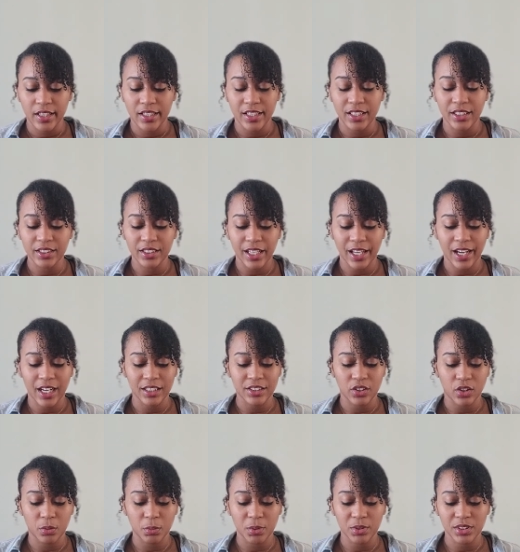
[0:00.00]
this acts
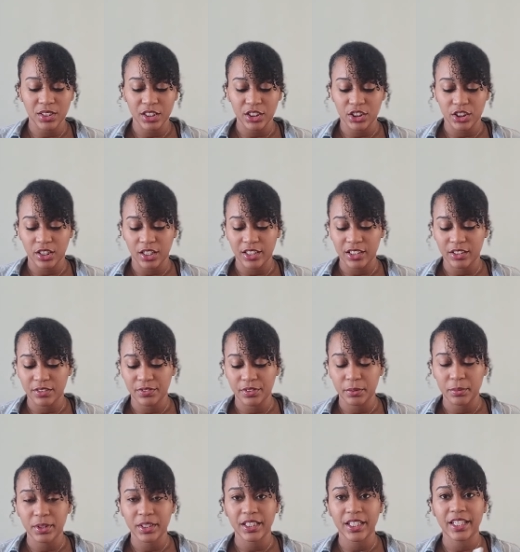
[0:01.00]
almost like chaga for
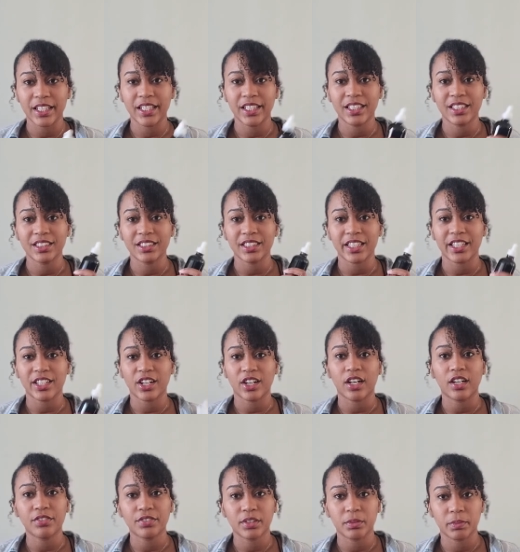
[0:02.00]
me. It is a
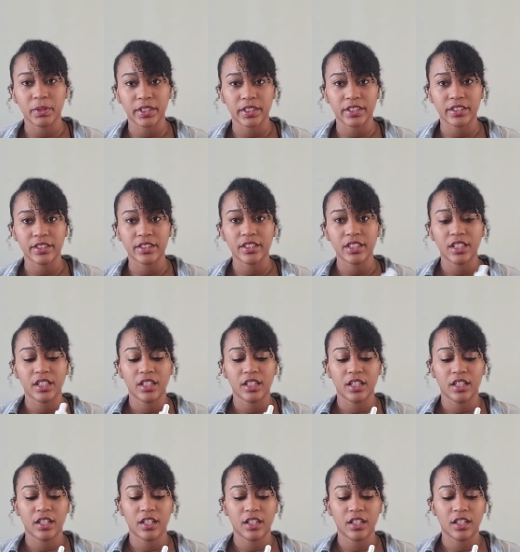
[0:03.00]
coffee bitter.
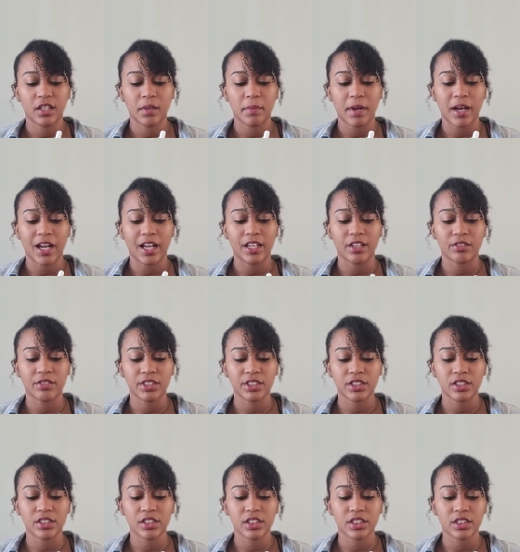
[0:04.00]
I
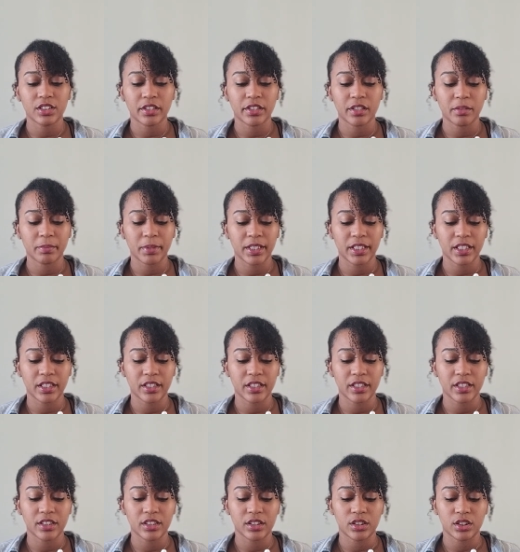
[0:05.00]
originally started making
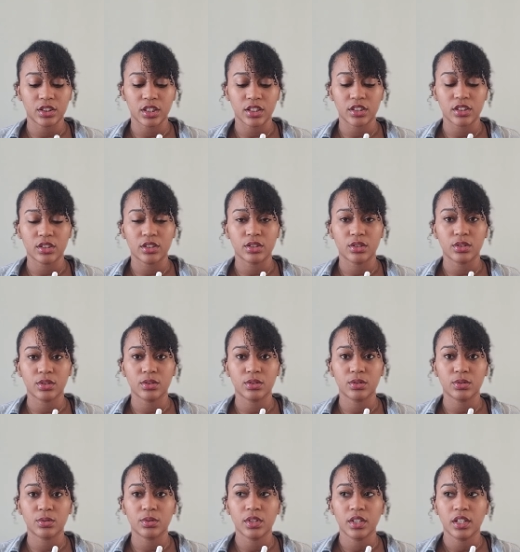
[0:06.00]
this just
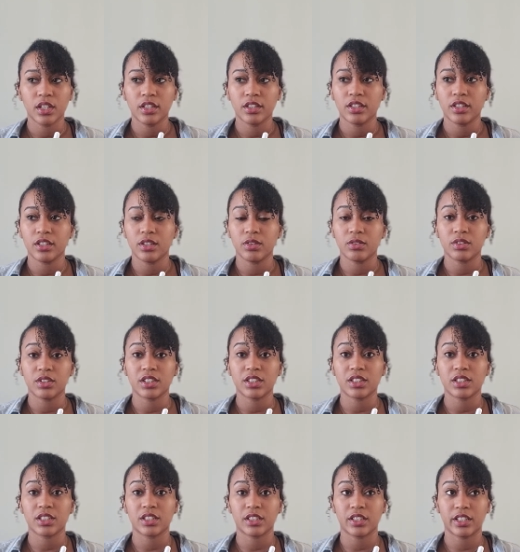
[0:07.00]
to, just
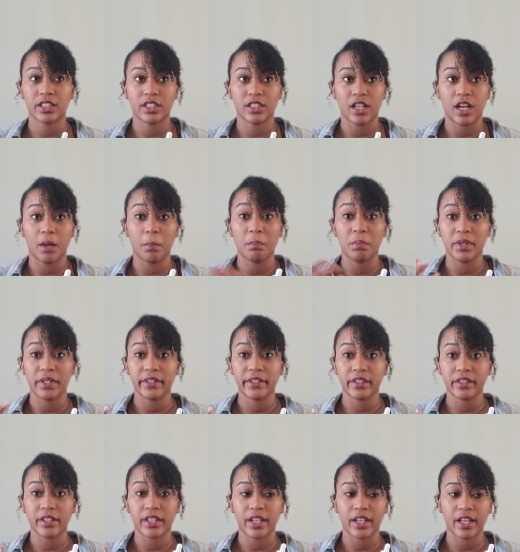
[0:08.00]
a
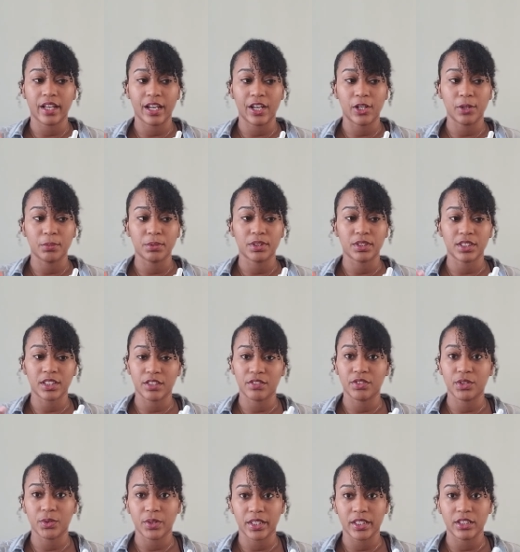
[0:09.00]
bitter that helps give
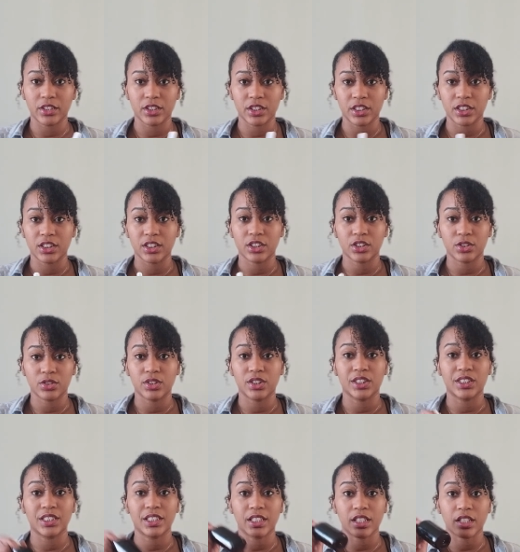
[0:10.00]
you energy. You
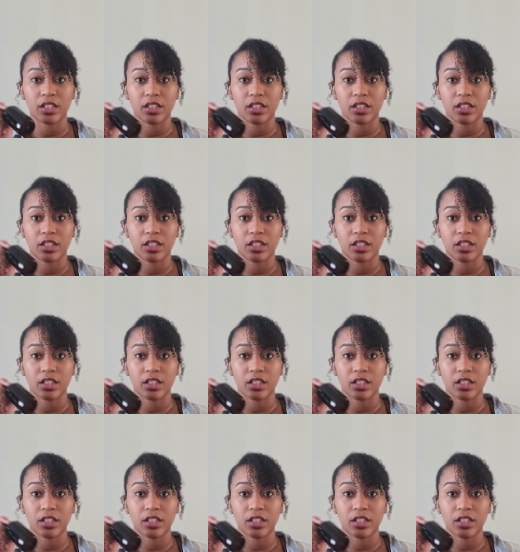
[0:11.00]
just need a